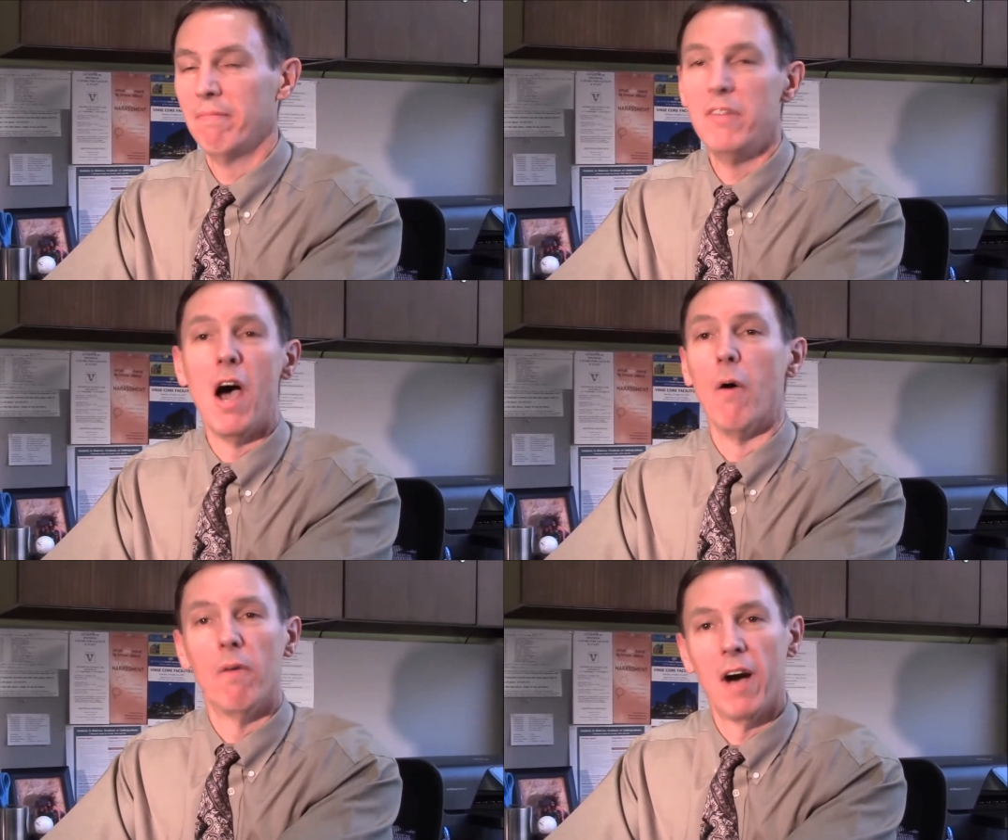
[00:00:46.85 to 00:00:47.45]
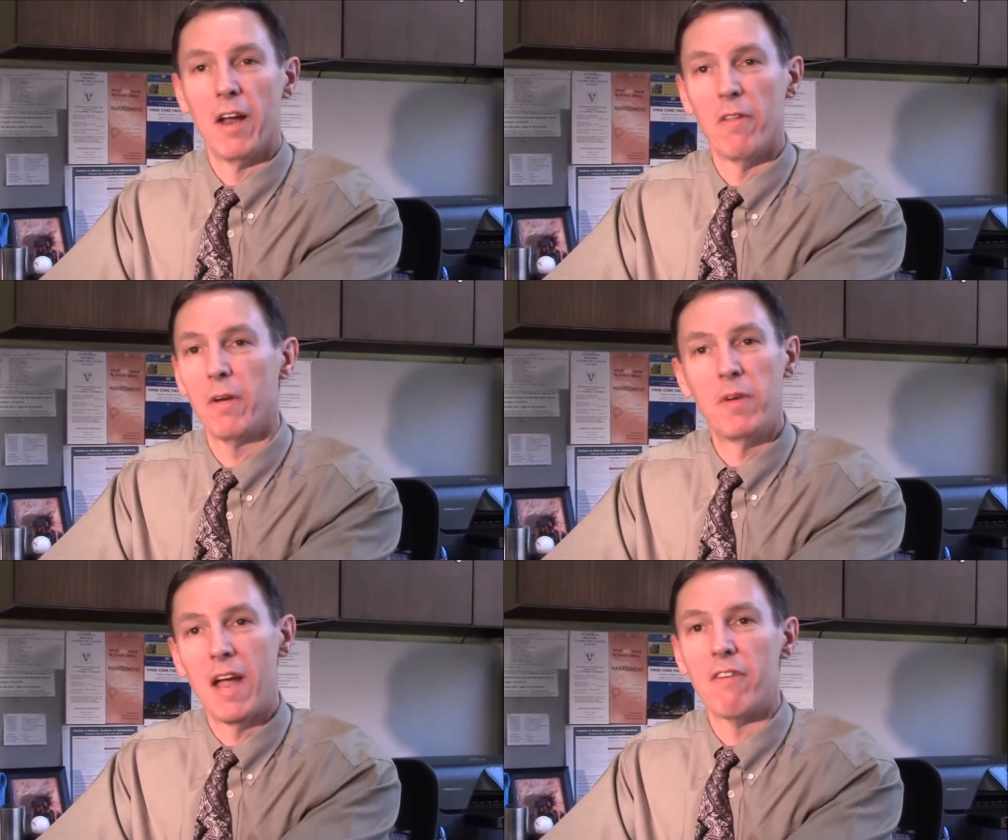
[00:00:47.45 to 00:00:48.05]
No, I don't
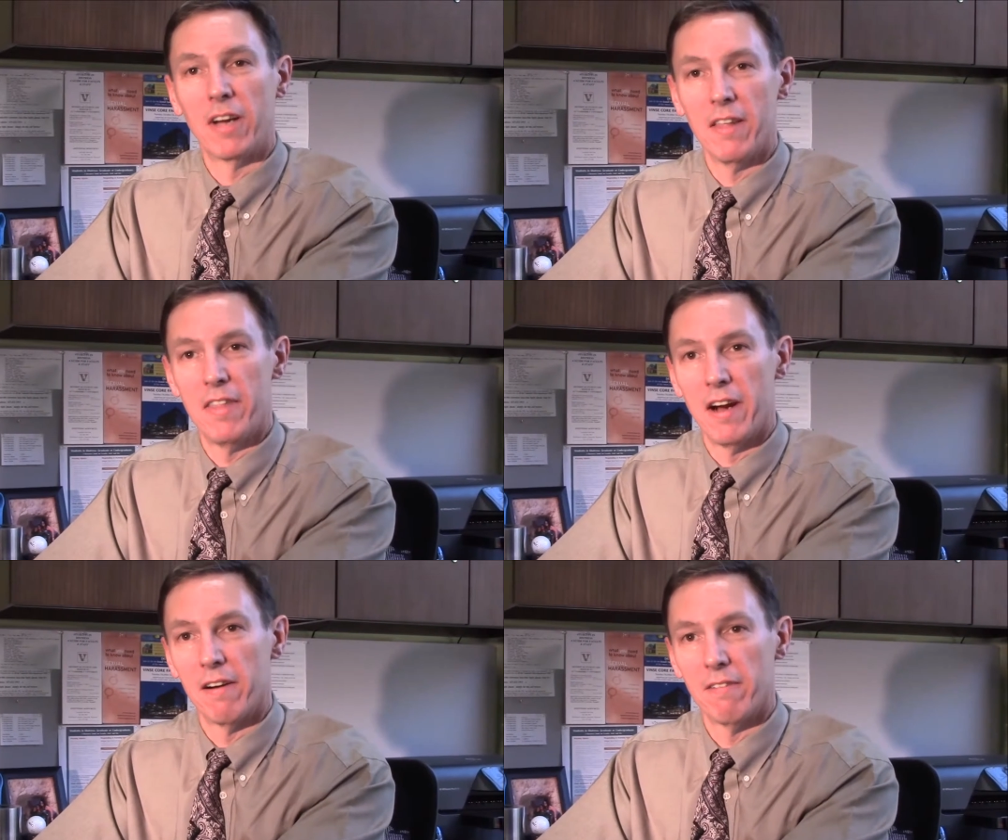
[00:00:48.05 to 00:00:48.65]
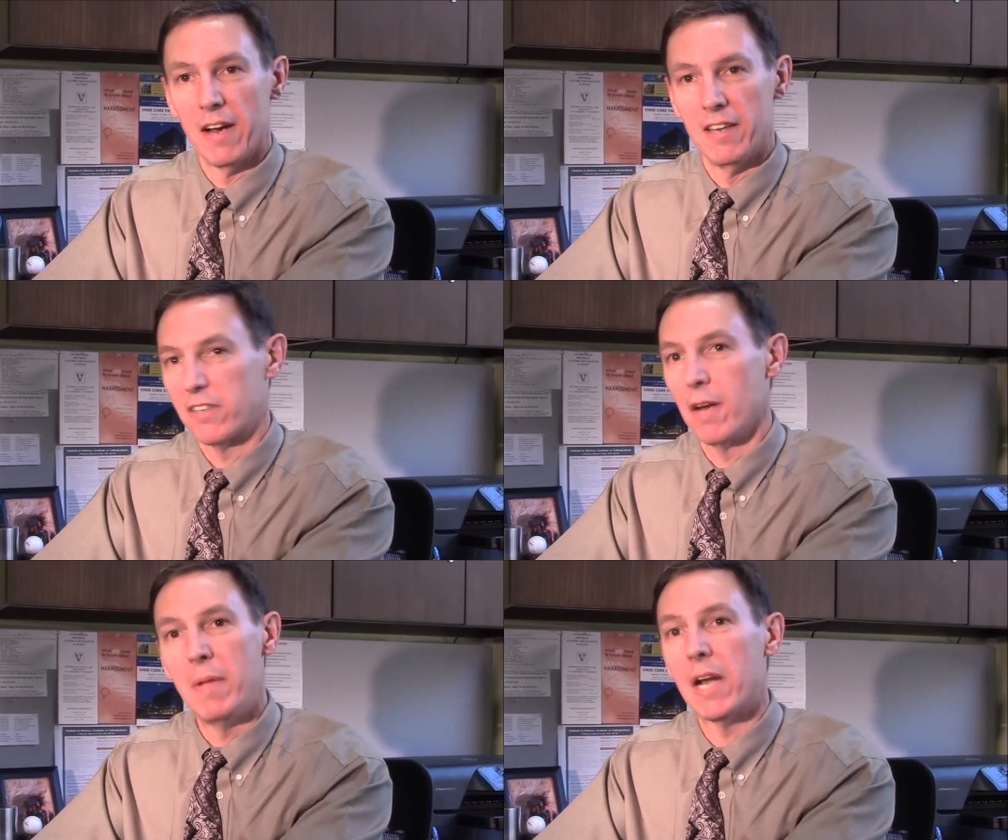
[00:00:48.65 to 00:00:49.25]
think we'd ever get there, right?
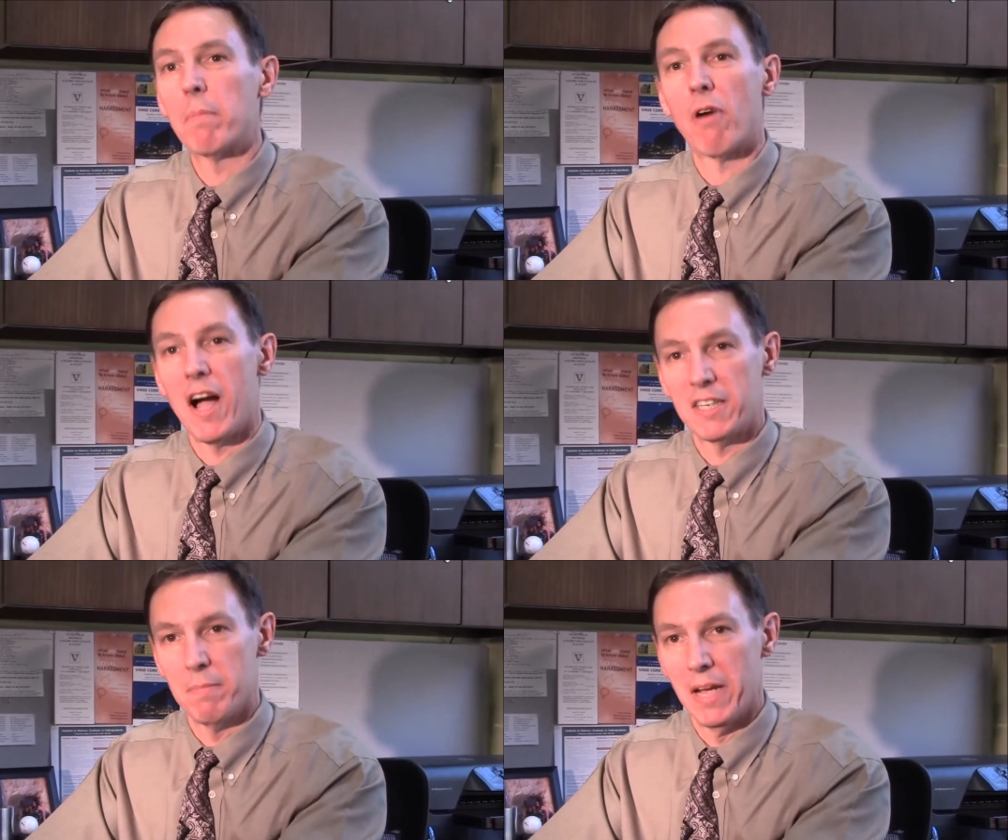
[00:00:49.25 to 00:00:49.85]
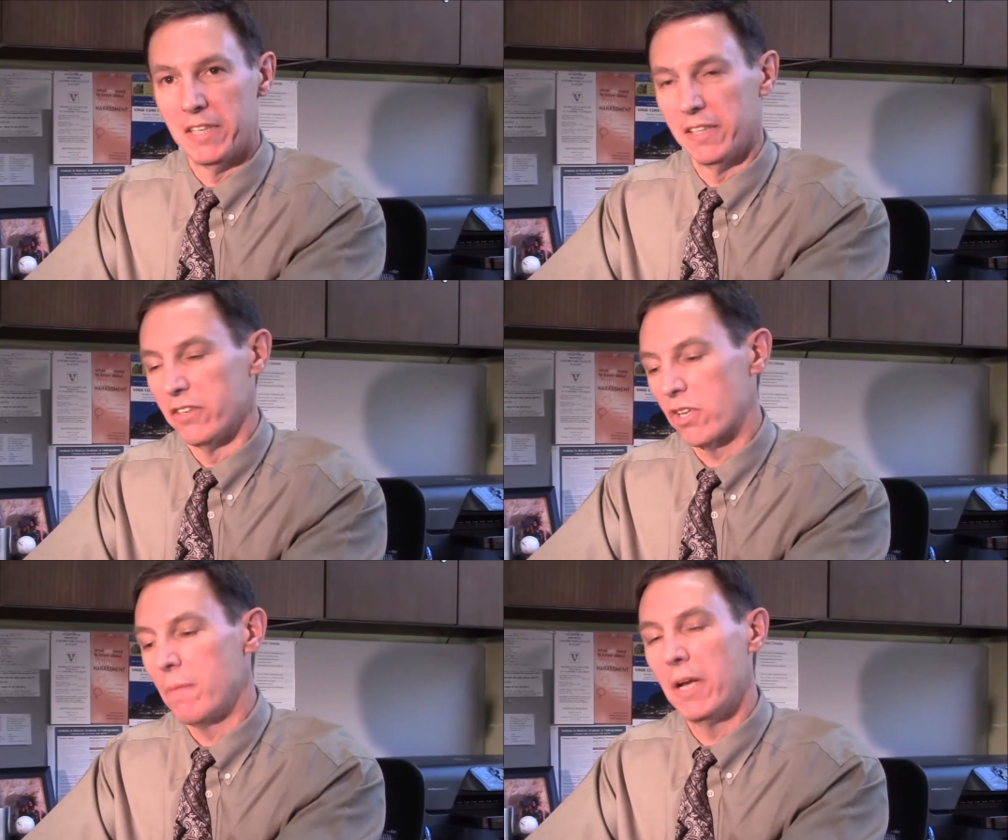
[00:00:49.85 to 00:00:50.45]
It's going to be an approximation.
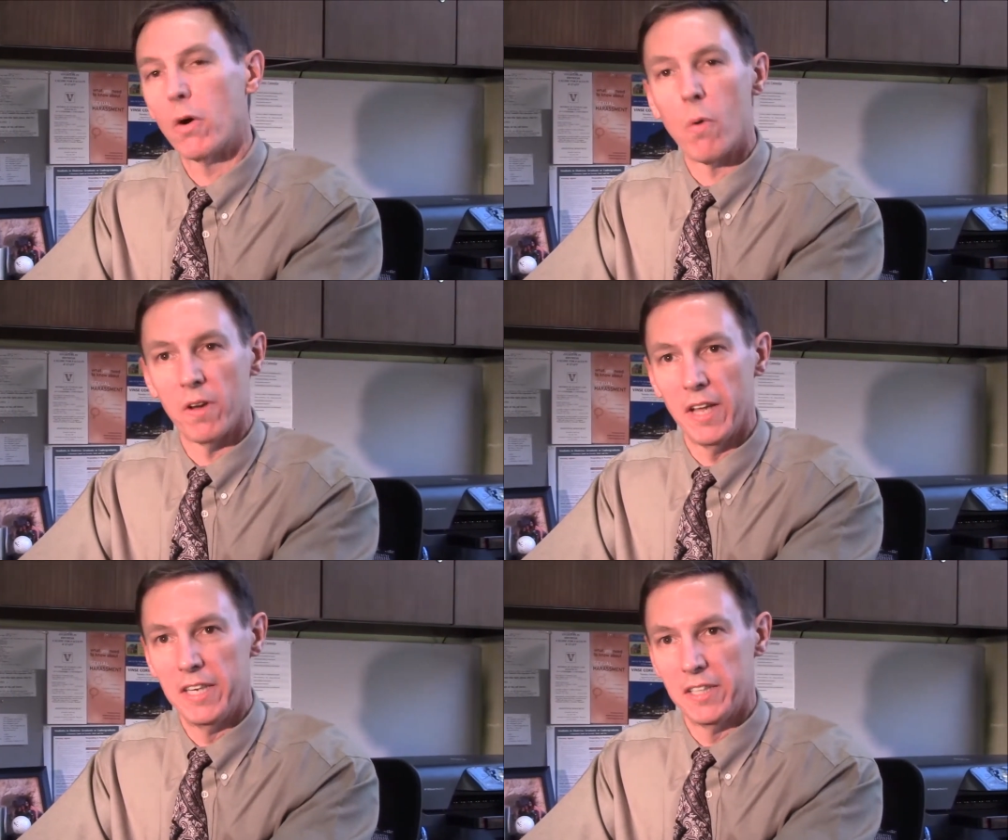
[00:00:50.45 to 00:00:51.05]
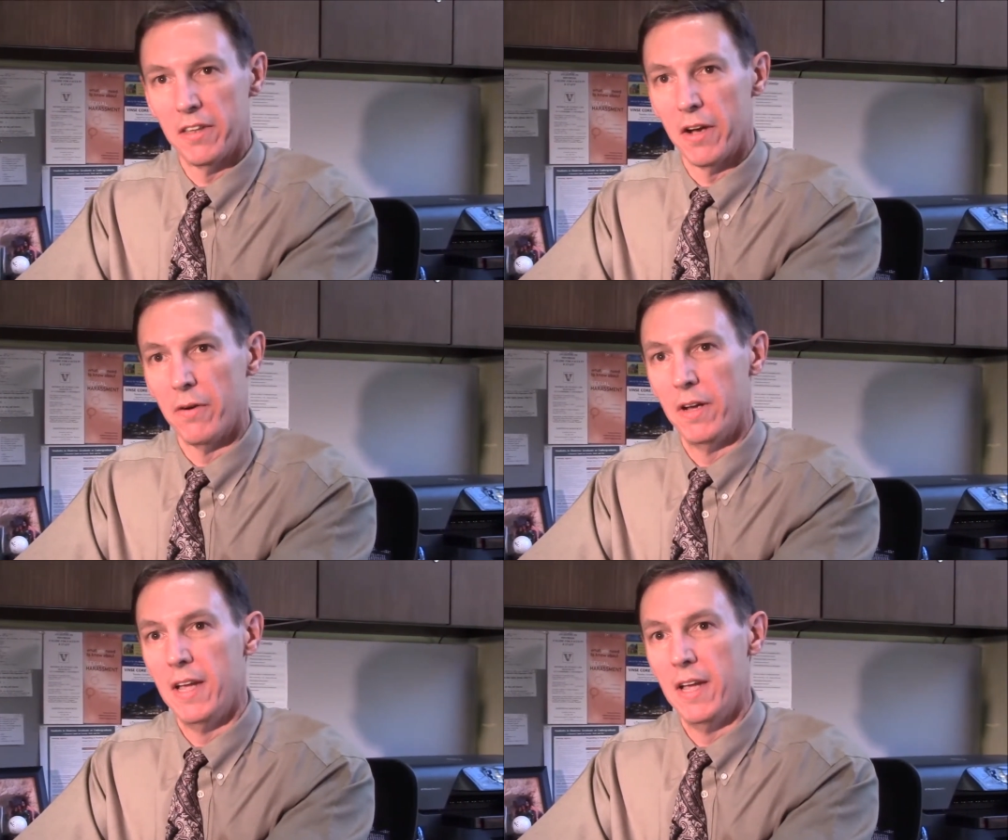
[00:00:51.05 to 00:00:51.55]
There's going to be a correlation, though.